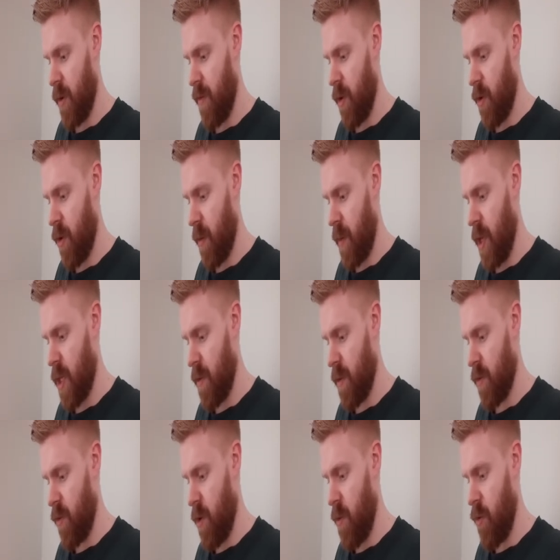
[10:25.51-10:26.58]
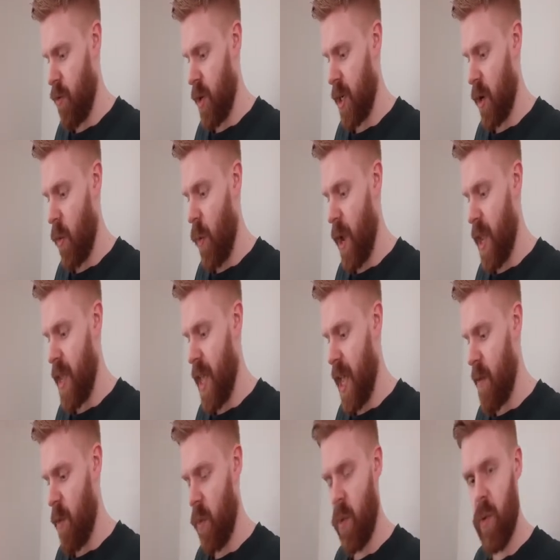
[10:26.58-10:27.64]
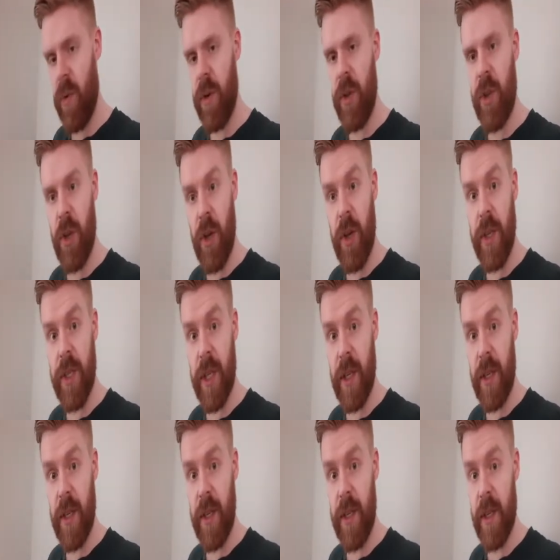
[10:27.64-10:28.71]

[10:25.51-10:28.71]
featuring a piece of his Real Madrid away game worn jersey